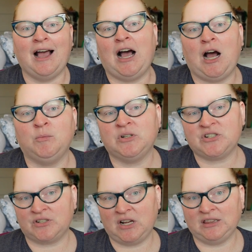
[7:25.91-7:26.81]
how
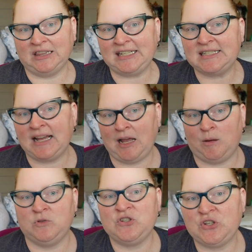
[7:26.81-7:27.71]
much lead
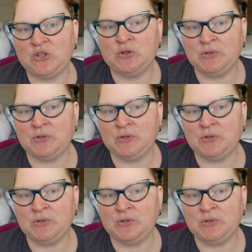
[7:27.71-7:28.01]
time do you